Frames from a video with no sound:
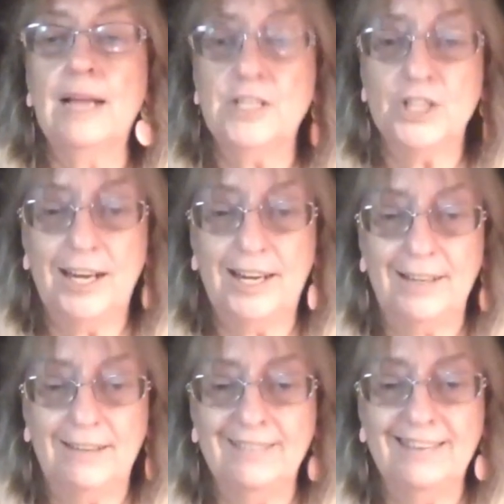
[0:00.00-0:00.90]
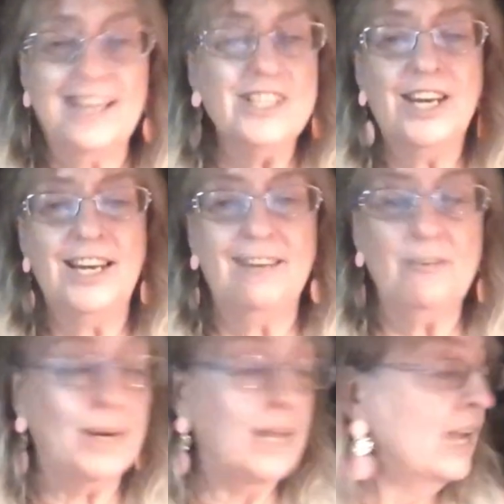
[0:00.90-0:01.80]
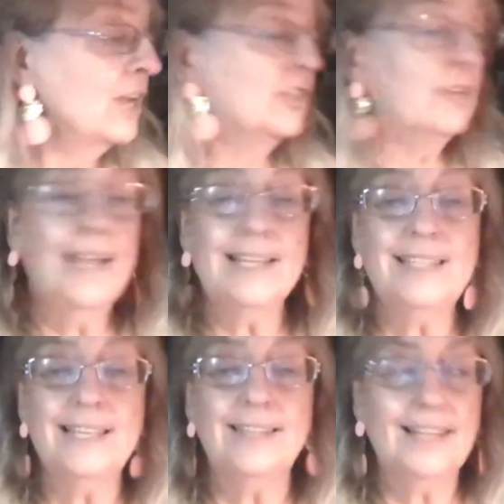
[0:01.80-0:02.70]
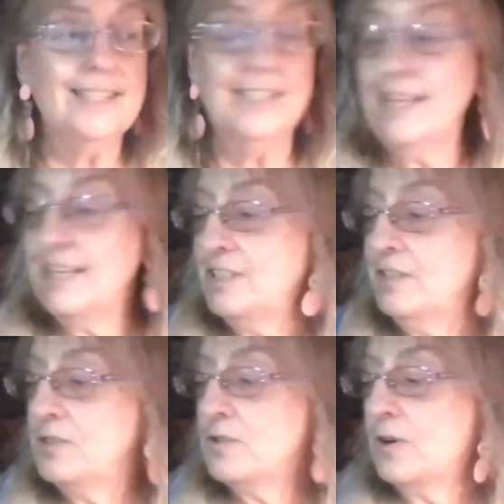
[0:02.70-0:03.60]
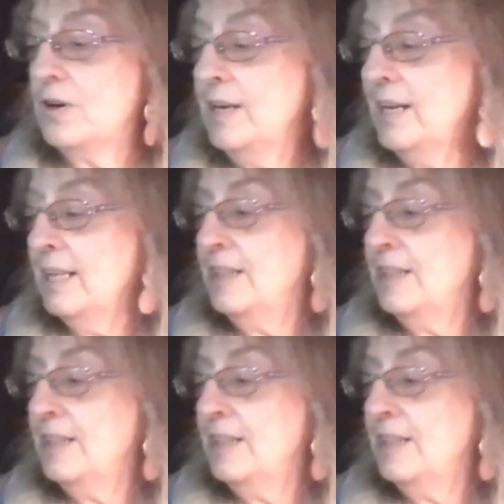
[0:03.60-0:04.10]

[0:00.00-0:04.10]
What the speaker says: educating everybody. So that's it. That's the last of the drawer.